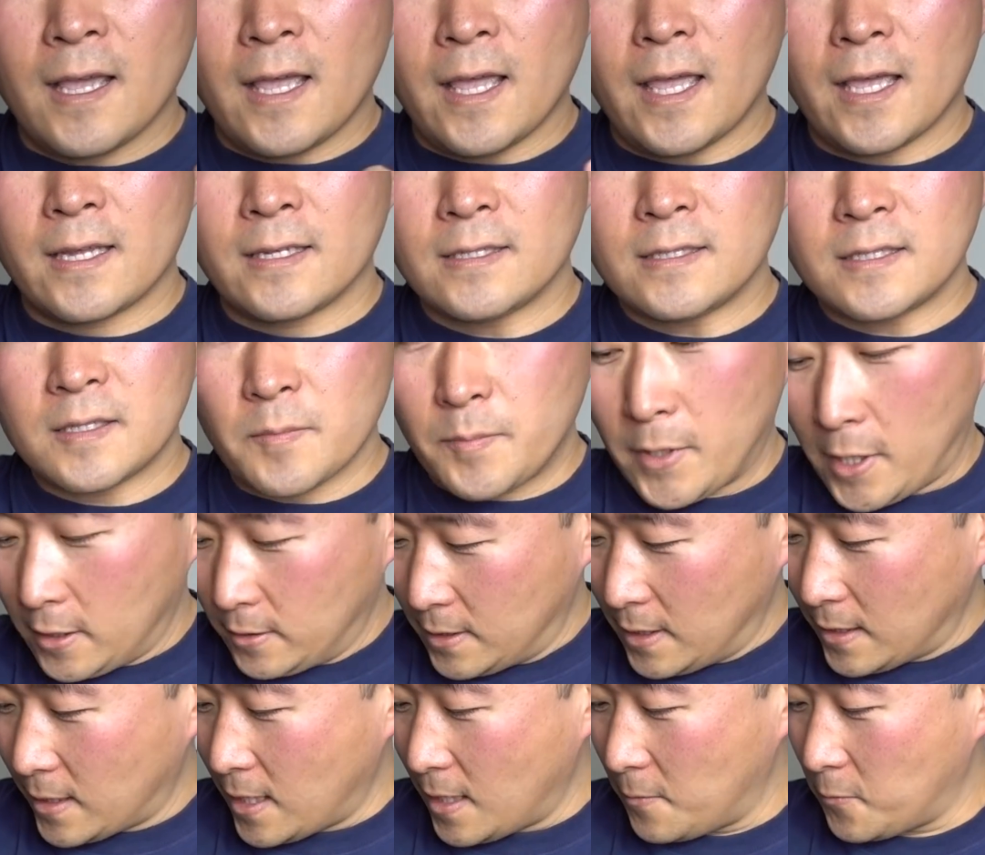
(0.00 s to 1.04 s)
And this is the belt
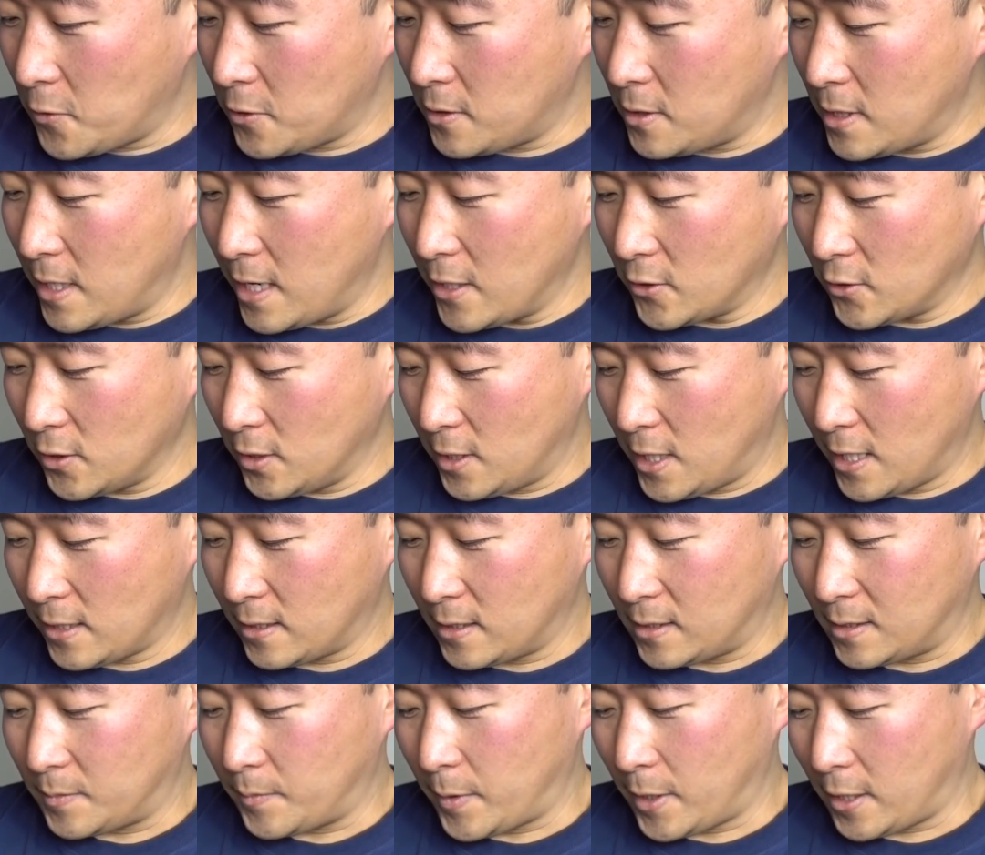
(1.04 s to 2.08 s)
that came with it. I actually like
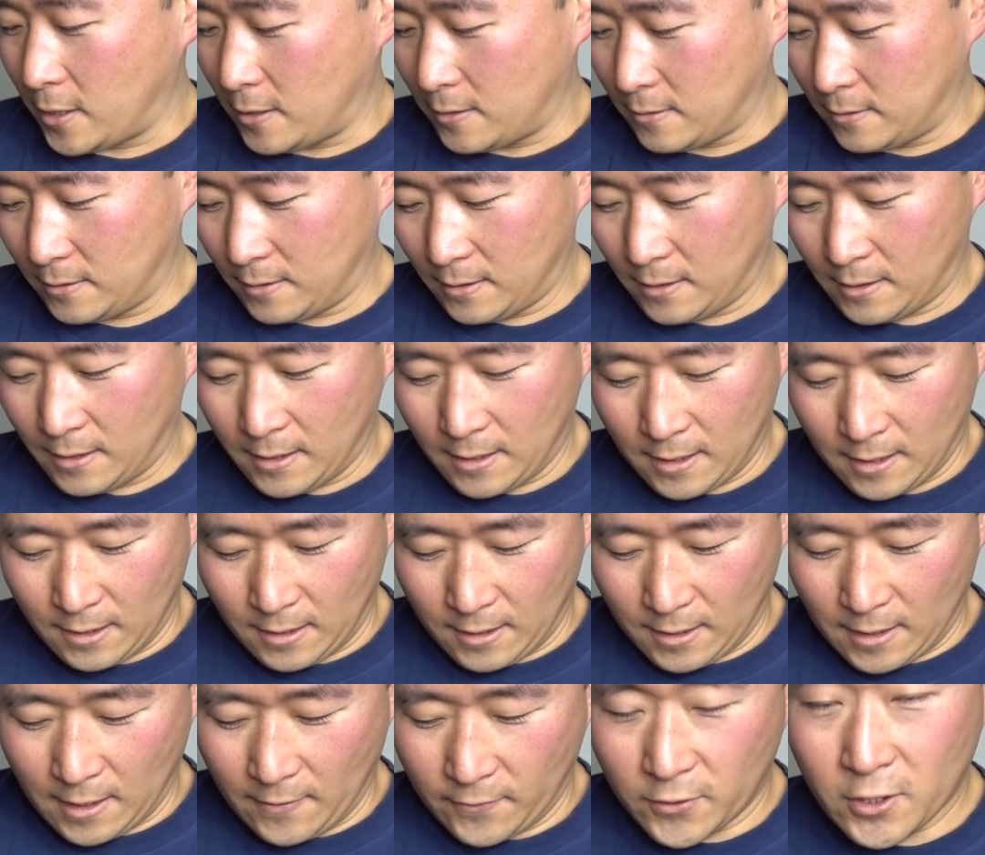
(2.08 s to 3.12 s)
this belt.
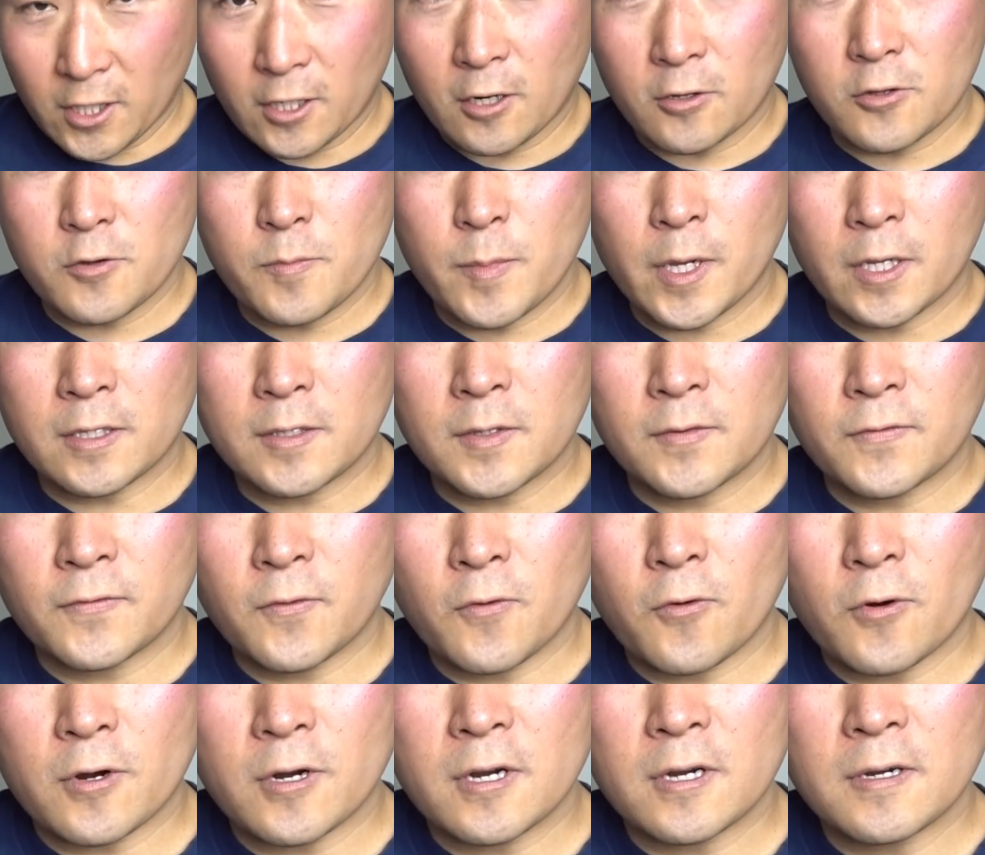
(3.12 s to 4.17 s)
I've tried other belts
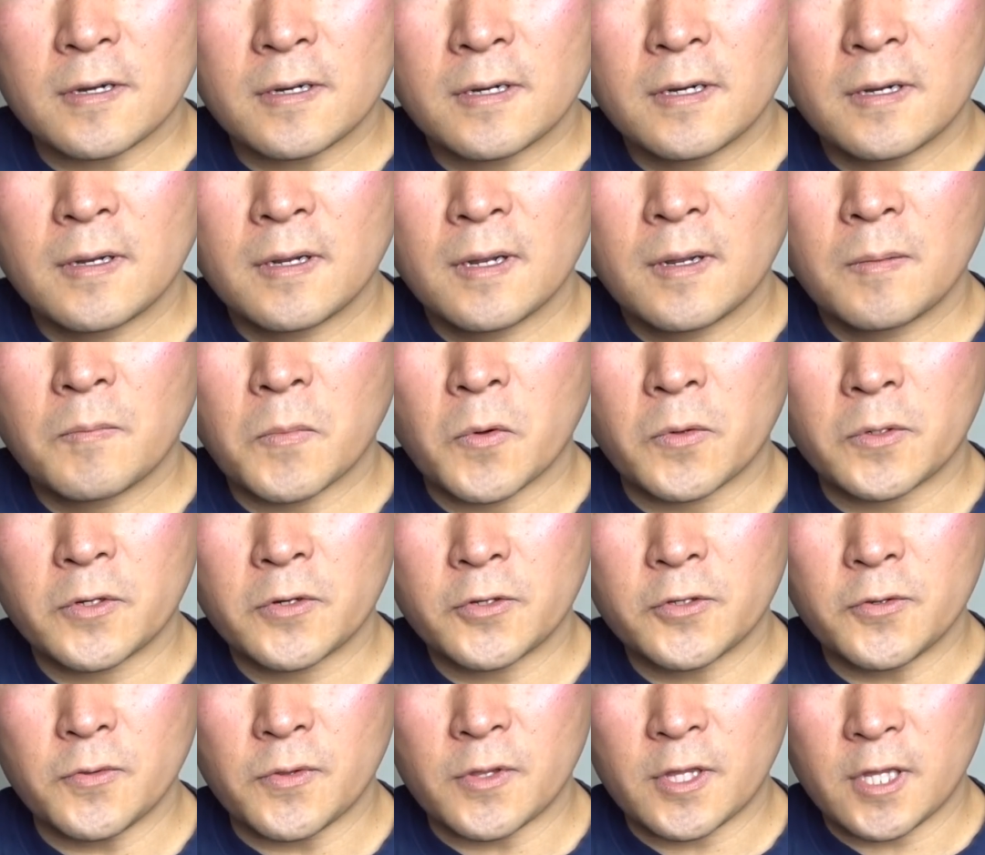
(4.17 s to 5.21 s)
before. When they're
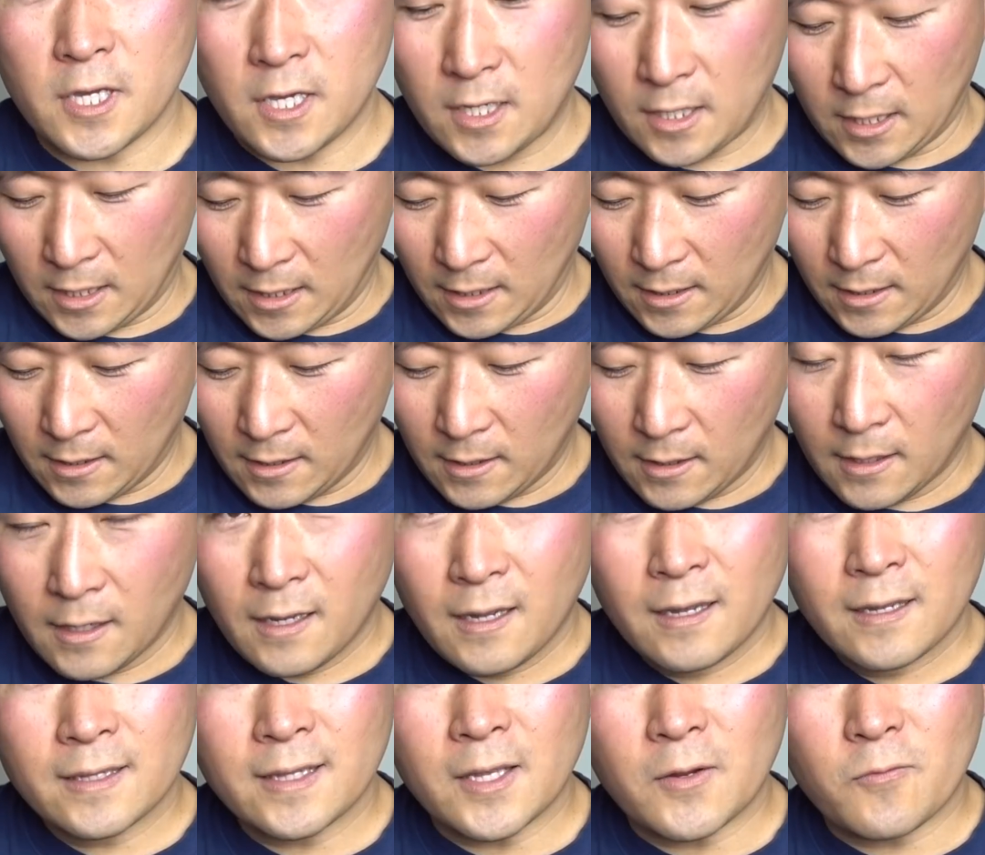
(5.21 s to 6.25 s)
too thick,
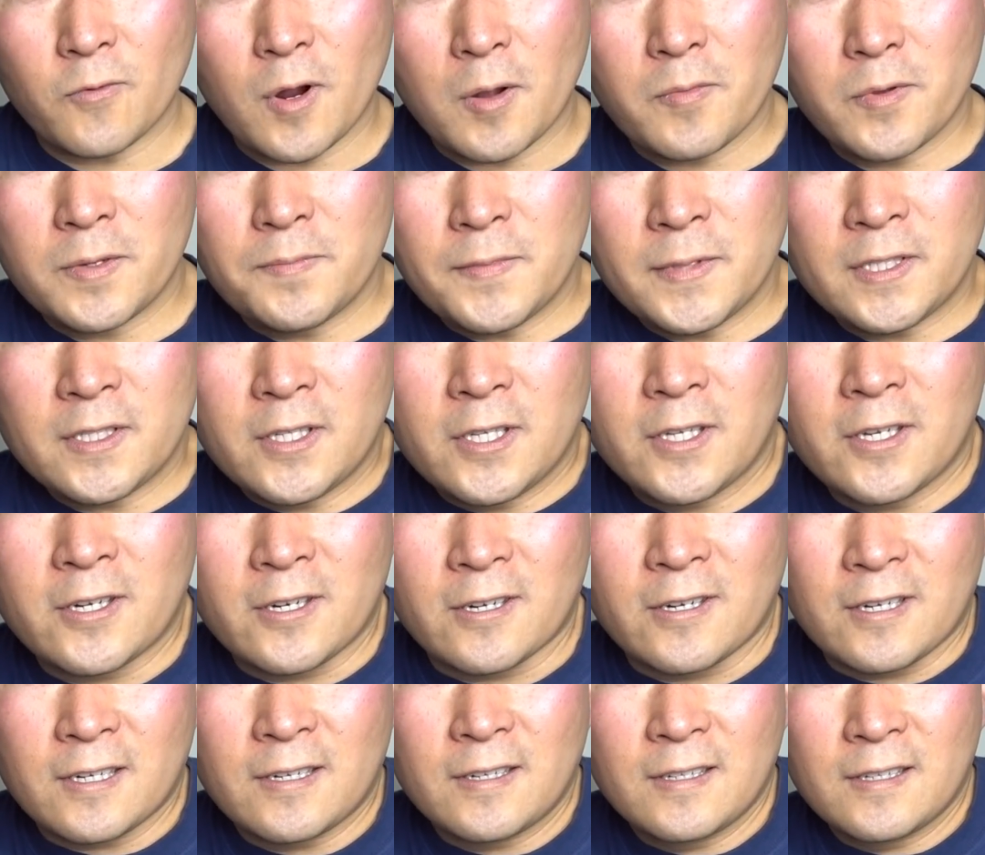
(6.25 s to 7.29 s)
they rub into
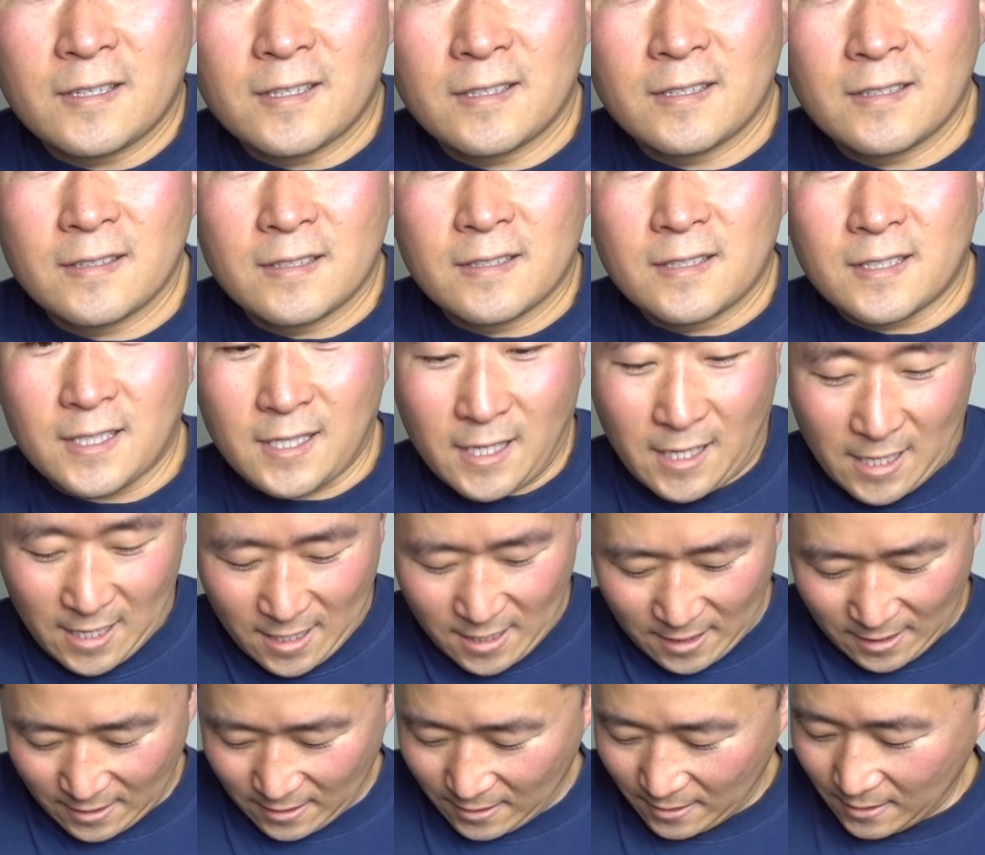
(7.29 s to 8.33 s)
your
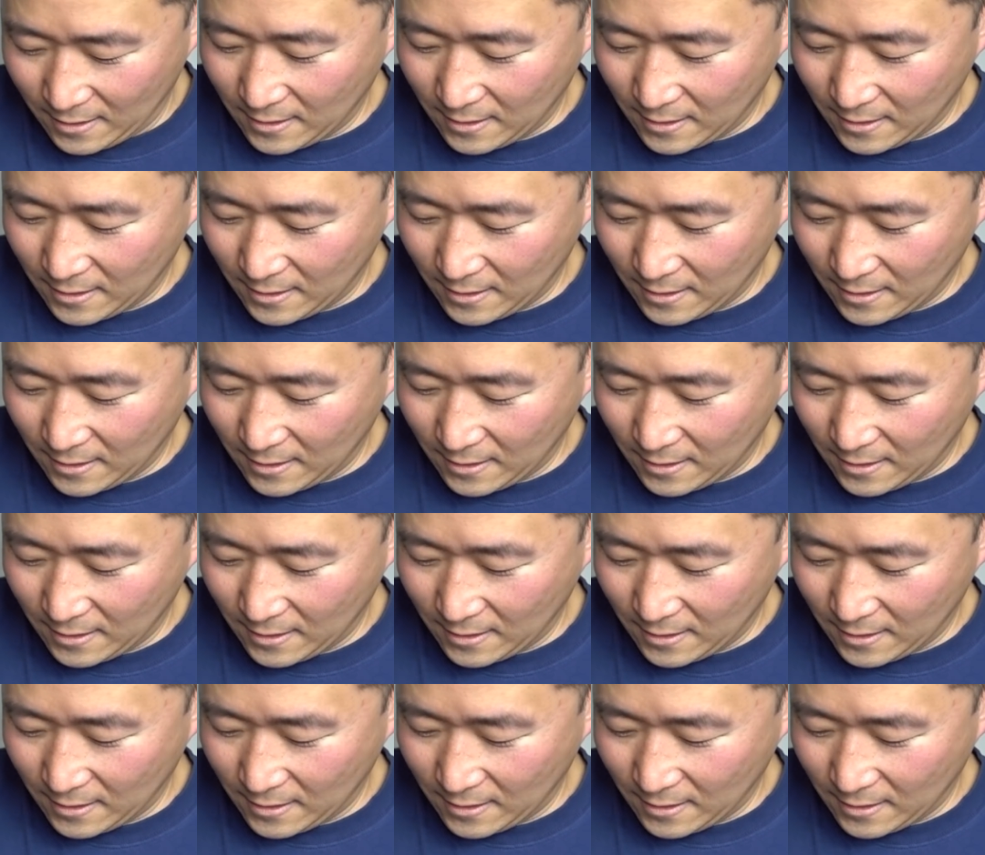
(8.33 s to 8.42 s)
skin.